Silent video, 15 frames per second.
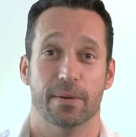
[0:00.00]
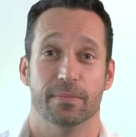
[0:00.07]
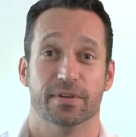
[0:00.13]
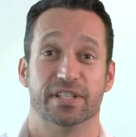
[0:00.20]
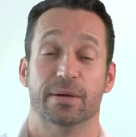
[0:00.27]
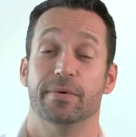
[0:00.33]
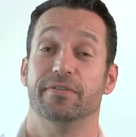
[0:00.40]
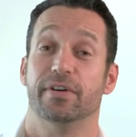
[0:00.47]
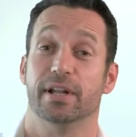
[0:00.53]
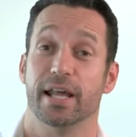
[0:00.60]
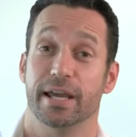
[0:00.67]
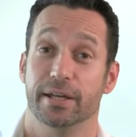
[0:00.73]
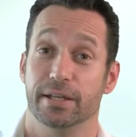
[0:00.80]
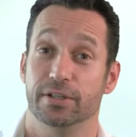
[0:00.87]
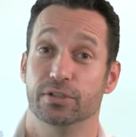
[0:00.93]
Some of our
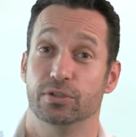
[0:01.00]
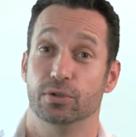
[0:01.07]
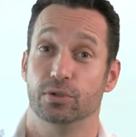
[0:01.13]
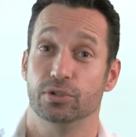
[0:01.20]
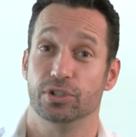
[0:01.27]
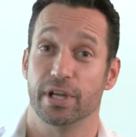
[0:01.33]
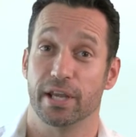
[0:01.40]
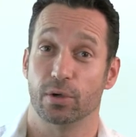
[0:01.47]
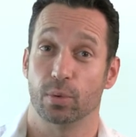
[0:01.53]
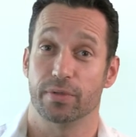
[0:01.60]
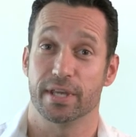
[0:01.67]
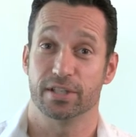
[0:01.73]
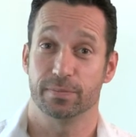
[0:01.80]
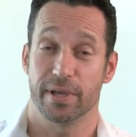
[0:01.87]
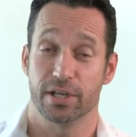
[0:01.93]
ladies do check with
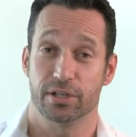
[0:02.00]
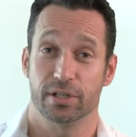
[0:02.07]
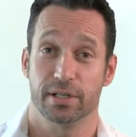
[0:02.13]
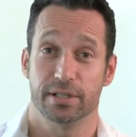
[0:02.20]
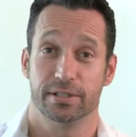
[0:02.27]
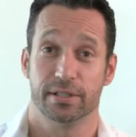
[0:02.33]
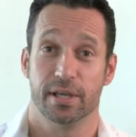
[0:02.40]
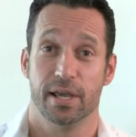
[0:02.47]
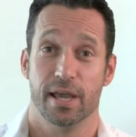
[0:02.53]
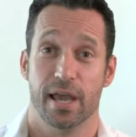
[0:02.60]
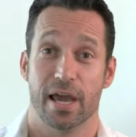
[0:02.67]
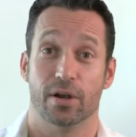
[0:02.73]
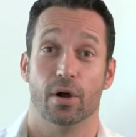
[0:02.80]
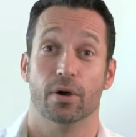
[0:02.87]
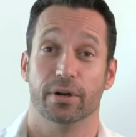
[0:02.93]
their specialists,
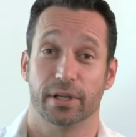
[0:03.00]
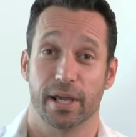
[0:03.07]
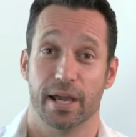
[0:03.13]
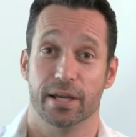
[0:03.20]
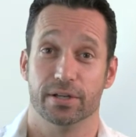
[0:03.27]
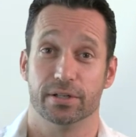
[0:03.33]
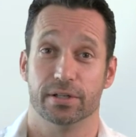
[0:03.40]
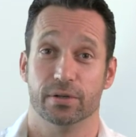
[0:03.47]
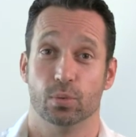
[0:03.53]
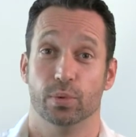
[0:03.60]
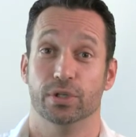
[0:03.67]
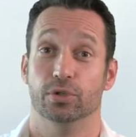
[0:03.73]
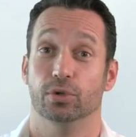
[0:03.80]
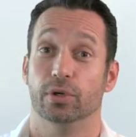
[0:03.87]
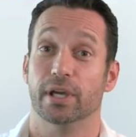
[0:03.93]
and on occasion we
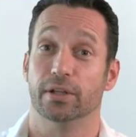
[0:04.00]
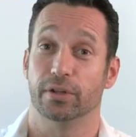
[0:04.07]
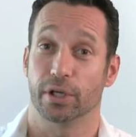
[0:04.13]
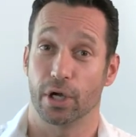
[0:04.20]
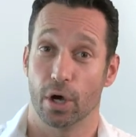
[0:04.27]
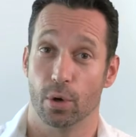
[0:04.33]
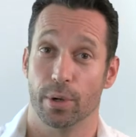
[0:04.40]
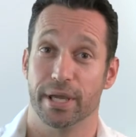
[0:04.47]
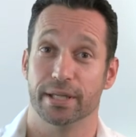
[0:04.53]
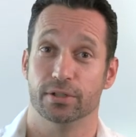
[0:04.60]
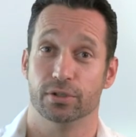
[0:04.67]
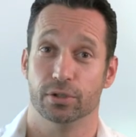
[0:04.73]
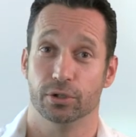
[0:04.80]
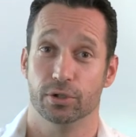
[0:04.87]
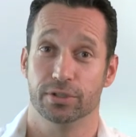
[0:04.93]
do get the go-ahead
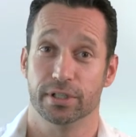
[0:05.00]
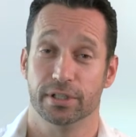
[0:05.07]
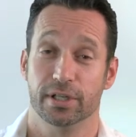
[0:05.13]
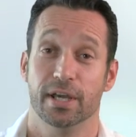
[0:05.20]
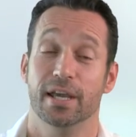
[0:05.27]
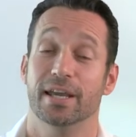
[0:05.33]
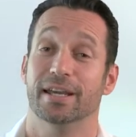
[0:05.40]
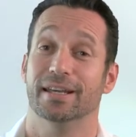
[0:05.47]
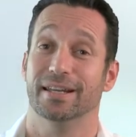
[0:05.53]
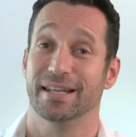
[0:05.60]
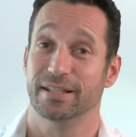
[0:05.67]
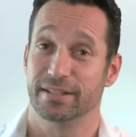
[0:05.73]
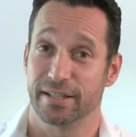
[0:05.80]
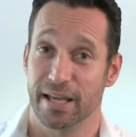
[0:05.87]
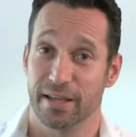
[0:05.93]
to use it. It
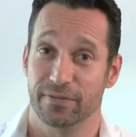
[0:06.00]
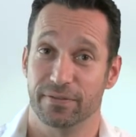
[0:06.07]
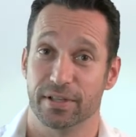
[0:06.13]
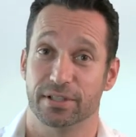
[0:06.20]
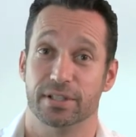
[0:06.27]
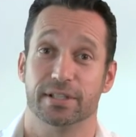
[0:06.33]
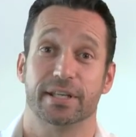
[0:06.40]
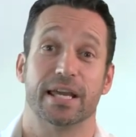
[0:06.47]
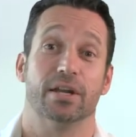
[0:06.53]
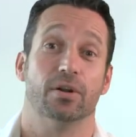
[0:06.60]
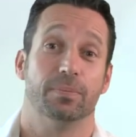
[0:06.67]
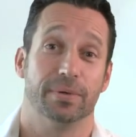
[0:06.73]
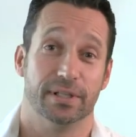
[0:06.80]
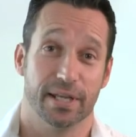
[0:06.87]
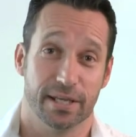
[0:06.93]
is safe, it just
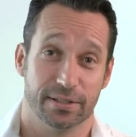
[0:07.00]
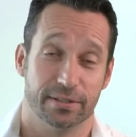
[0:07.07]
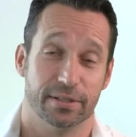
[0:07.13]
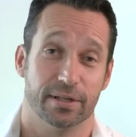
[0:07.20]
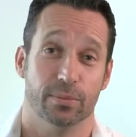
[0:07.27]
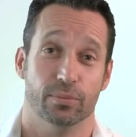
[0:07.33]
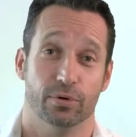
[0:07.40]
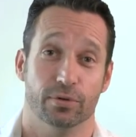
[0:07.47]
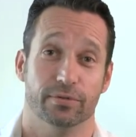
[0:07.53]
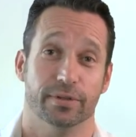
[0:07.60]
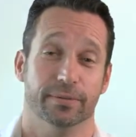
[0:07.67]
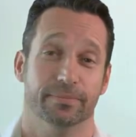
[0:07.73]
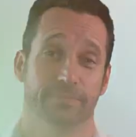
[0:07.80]
cannot be tested and proven.